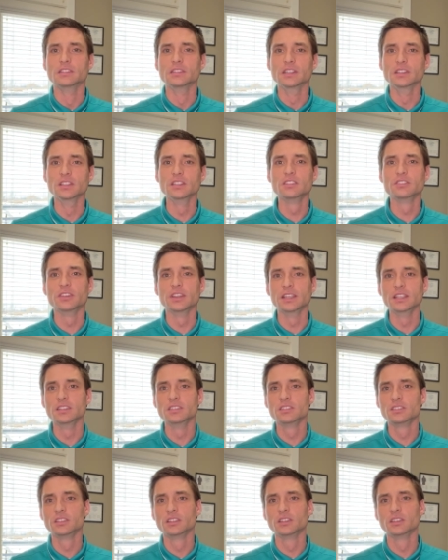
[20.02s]
In this
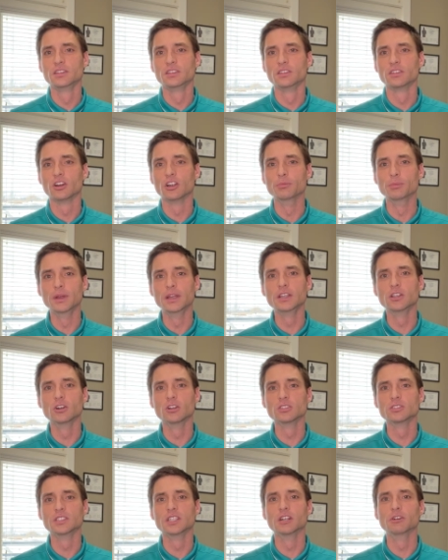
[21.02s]
phase, our main goal
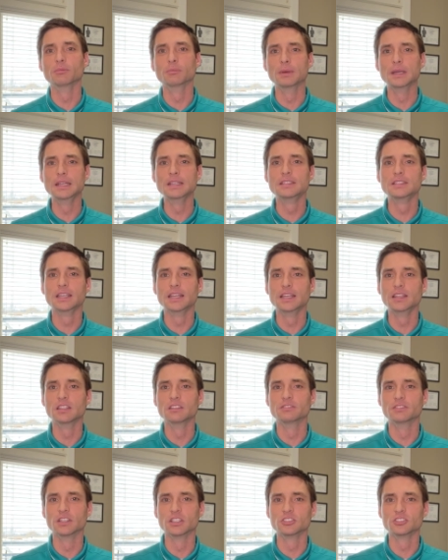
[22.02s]
is to help maintain the
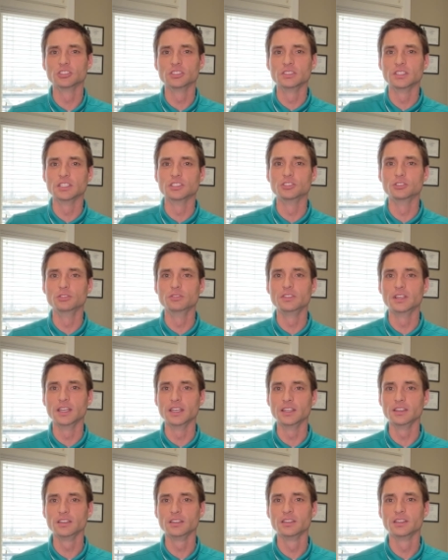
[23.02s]
function that you've
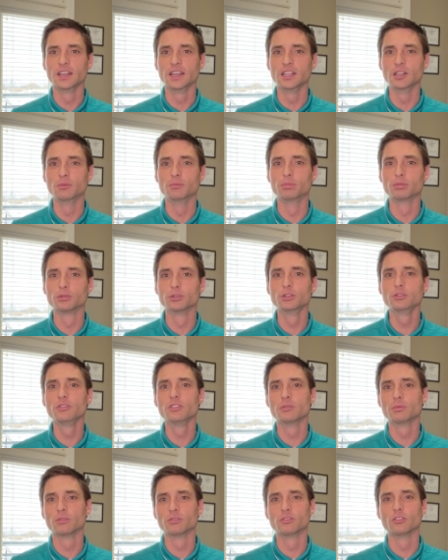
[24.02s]
gained and improve
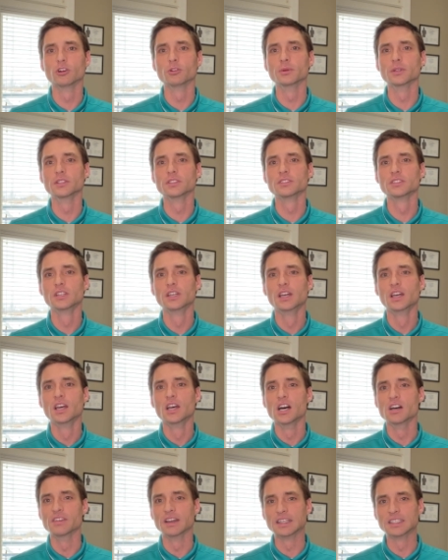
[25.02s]
the performance
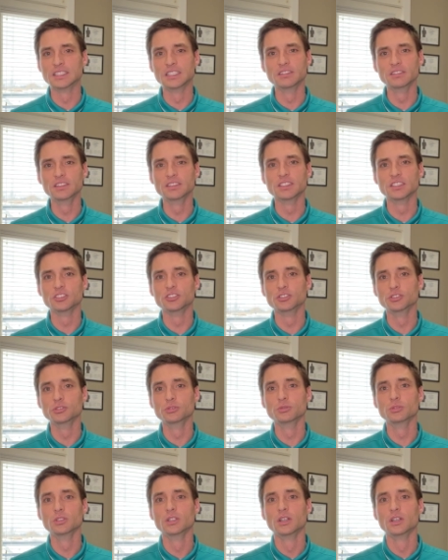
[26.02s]
of activities that
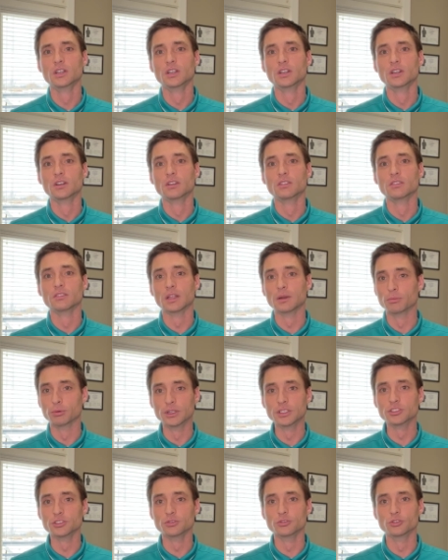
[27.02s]
you that
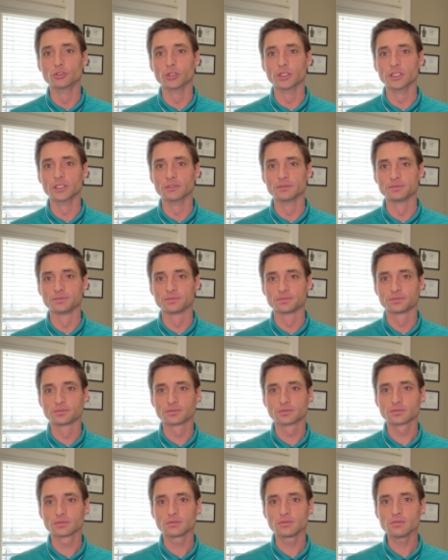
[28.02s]
brings you joy.
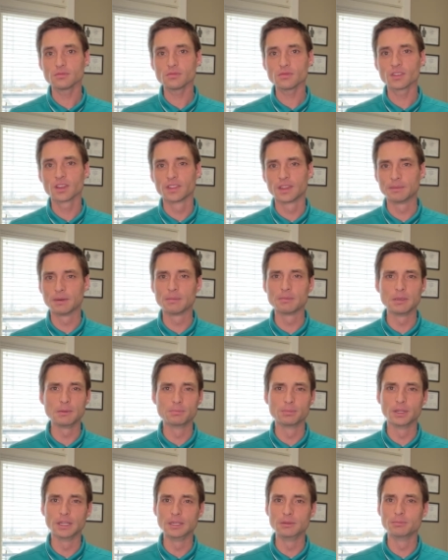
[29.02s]
That might be
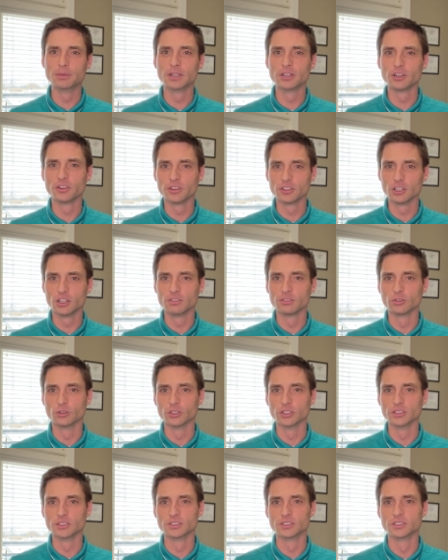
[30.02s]
playing better on the golf
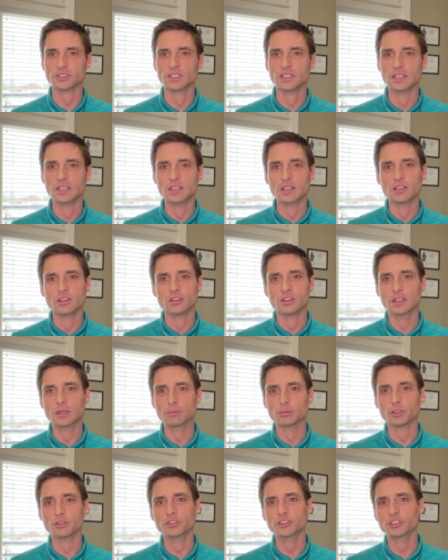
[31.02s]
course,
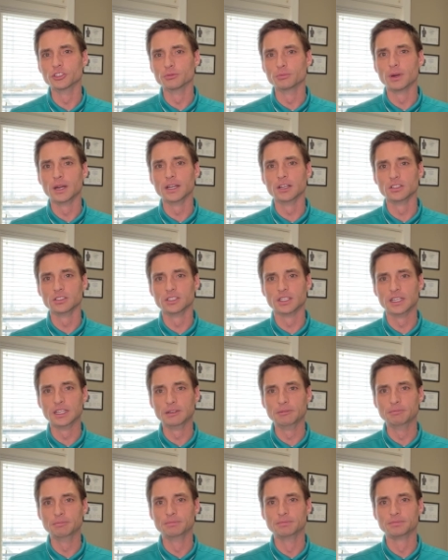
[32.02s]
improving your mile
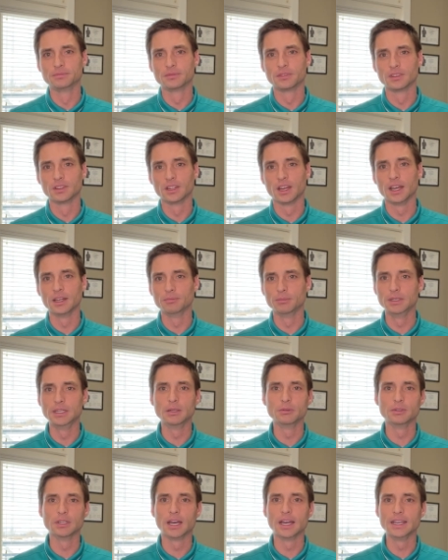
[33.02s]
time, being
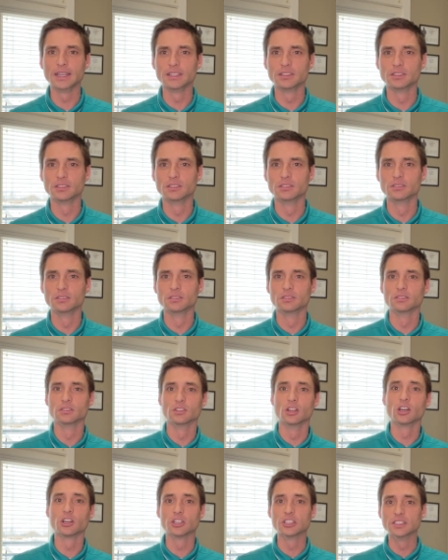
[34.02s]
able to hike
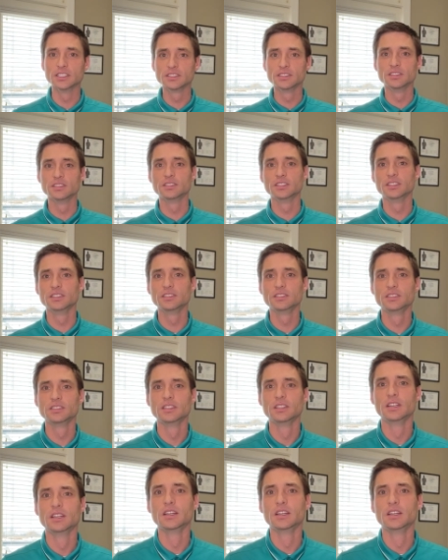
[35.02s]
longer distances,